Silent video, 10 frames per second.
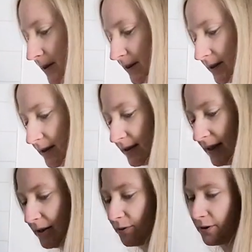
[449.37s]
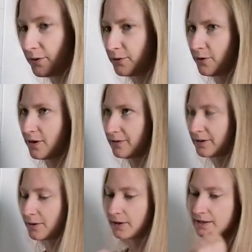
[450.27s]
know if this is the secret or not,
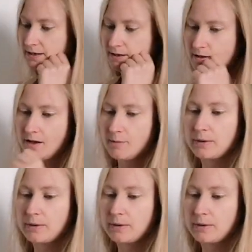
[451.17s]
I've no idea,